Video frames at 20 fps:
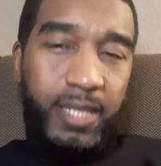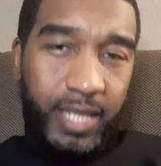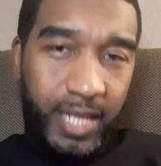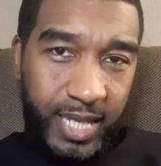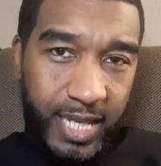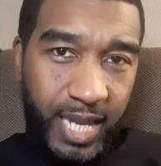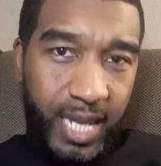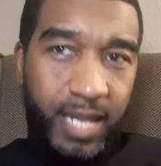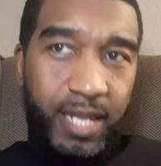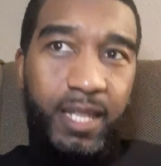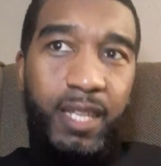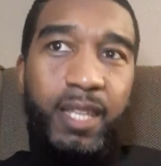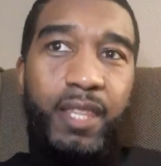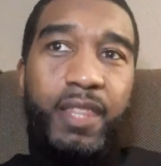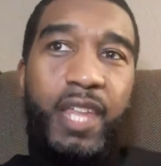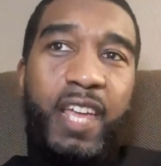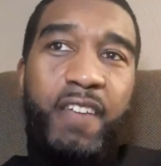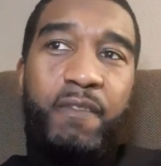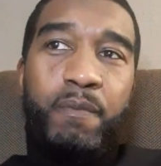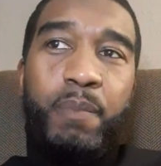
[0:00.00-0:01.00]
again,
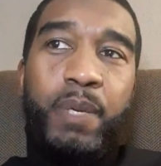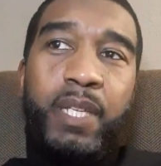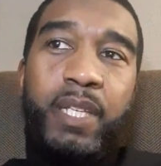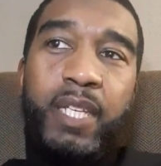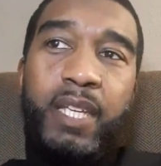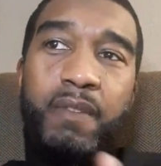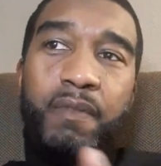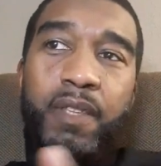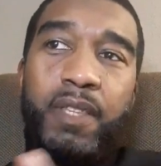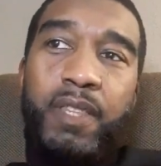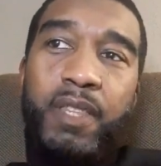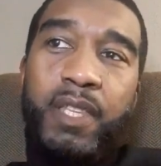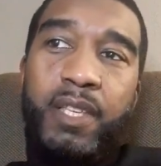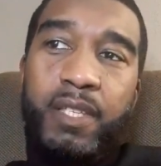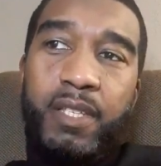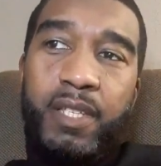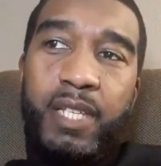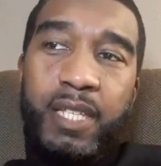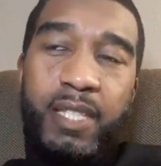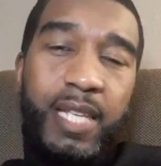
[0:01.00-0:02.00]
they've been given
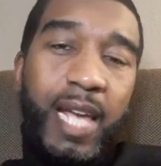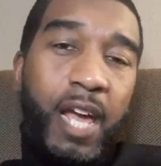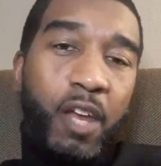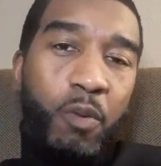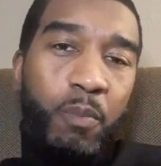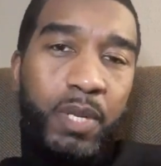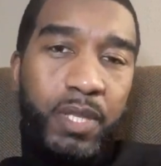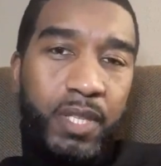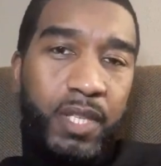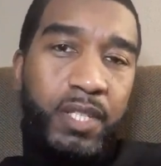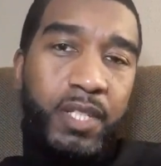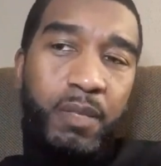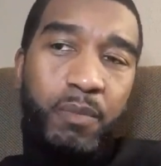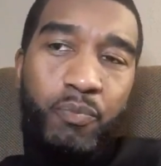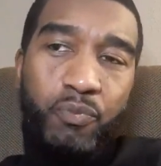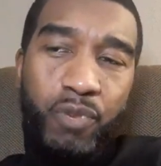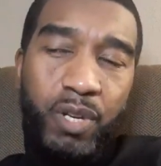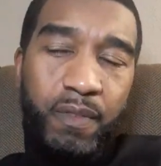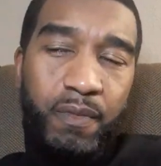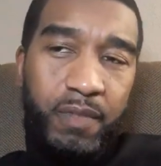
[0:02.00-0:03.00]
this entitlement,
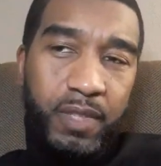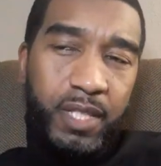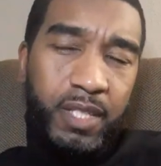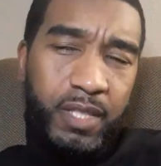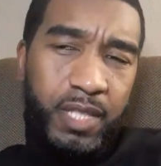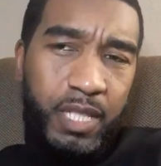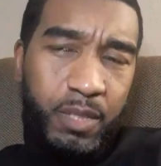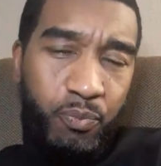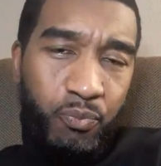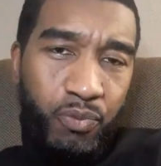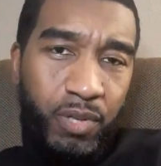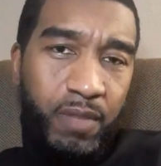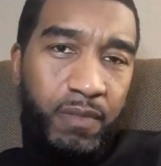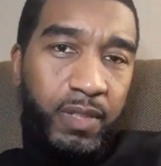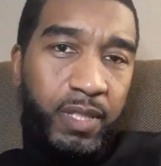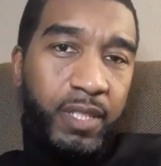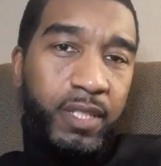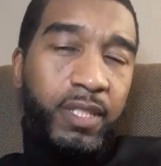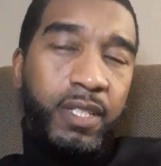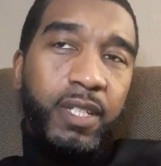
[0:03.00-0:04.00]
this
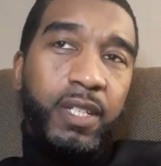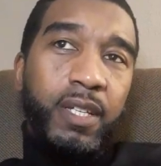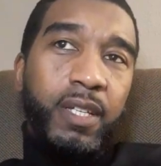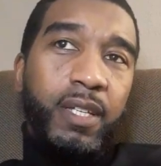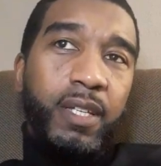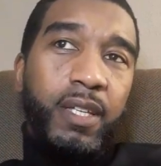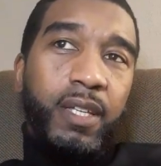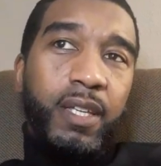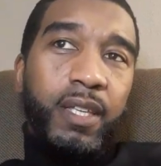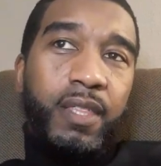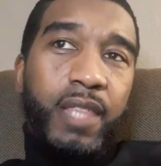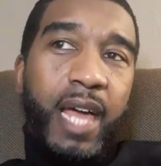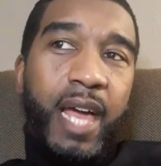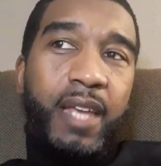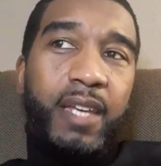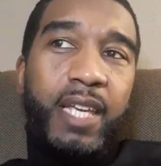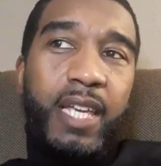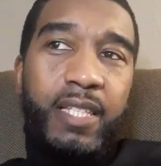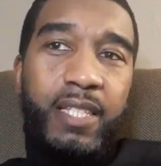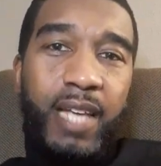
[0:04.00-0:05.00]
privilege,
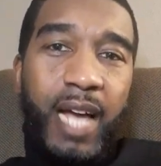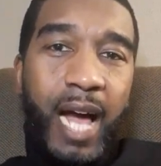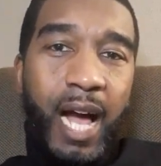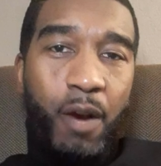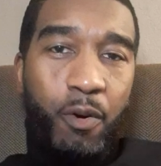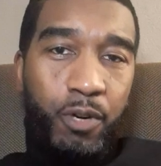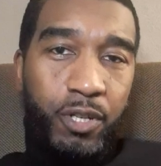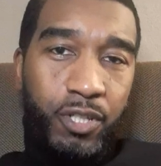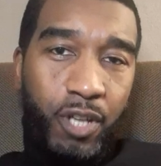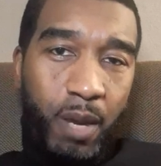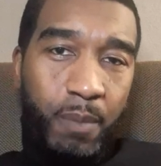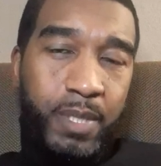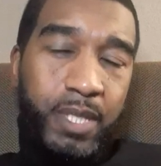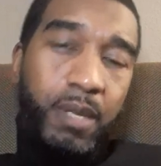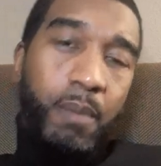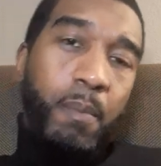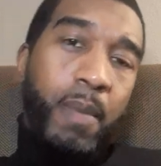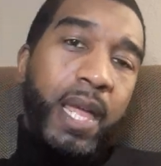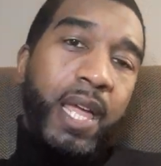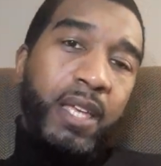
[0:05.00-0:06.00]
that it's our job, it's
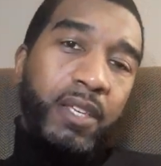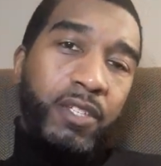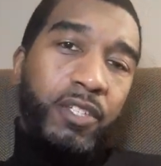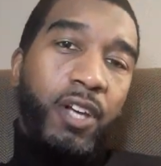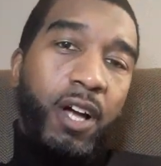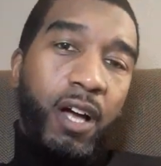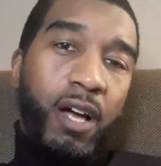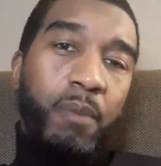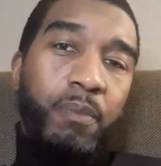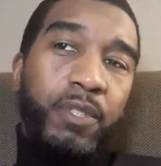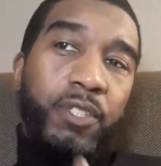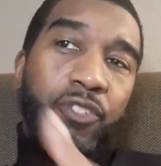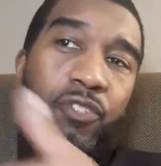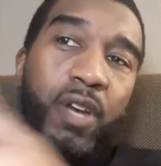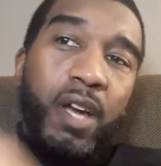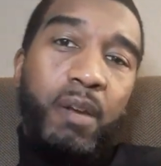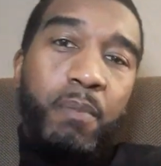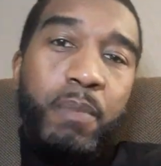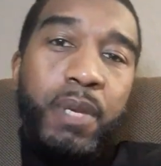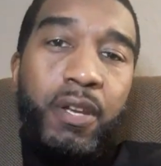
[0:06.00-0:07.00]
the man's job to
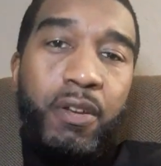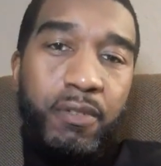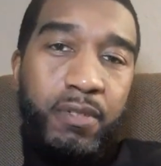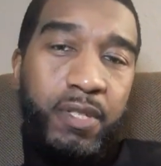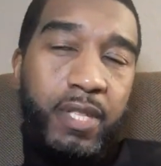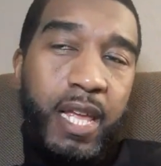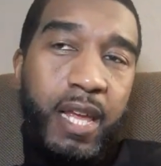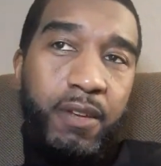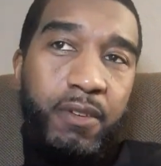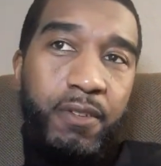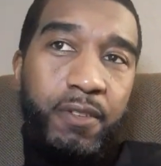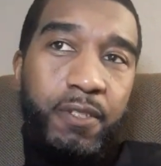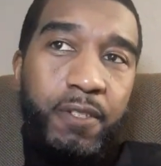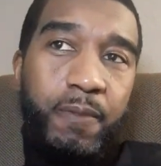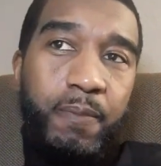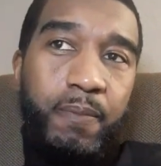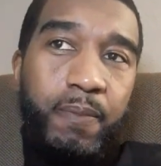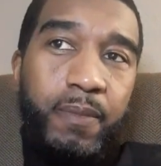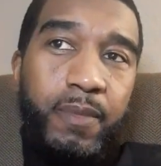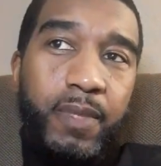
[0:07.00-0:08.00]
try to meet her standards.
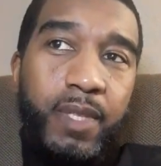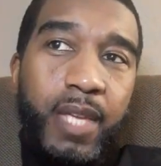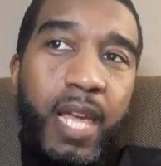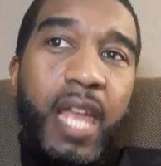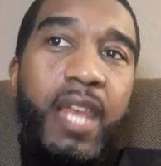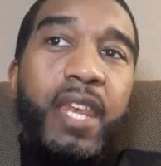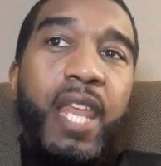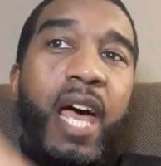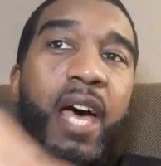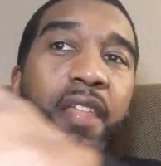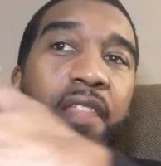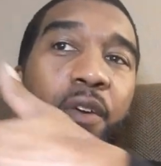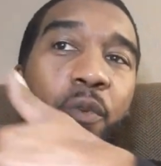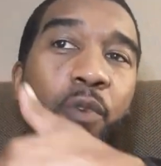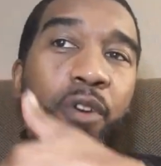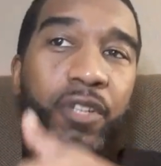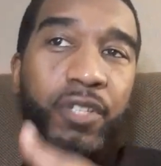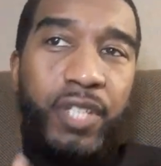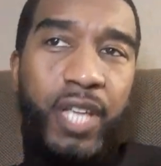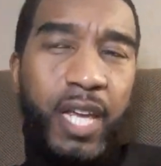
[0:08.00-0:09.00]
And now that
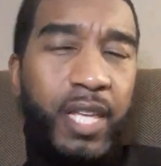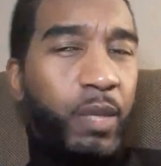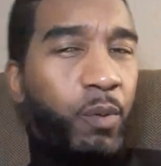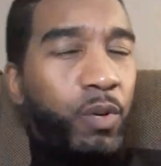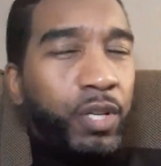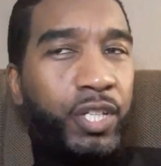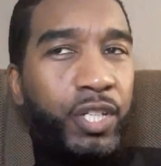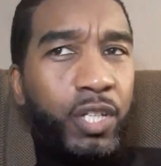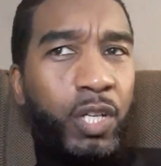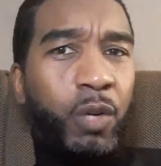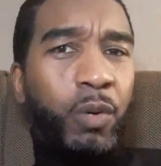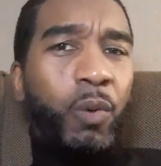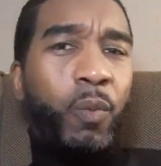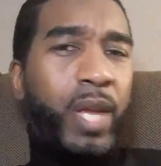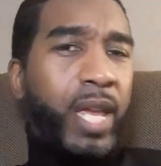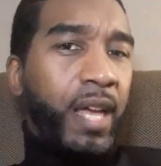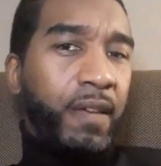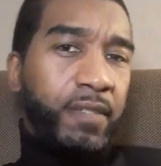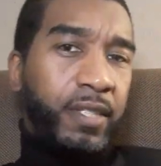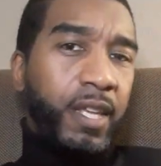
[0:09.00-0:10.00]
we're saying that, well,
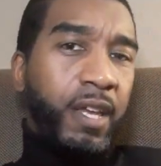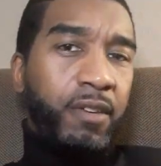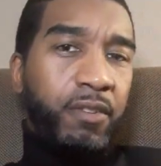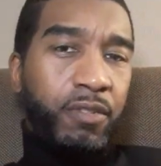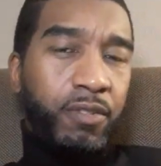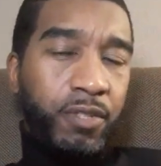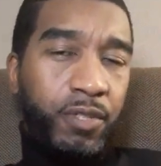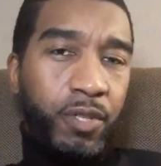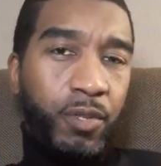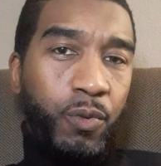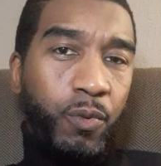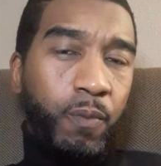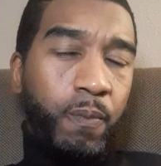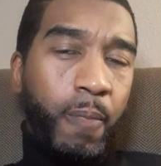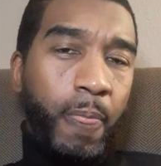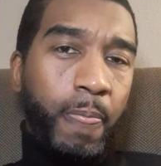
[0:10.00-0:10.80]
we have standards too.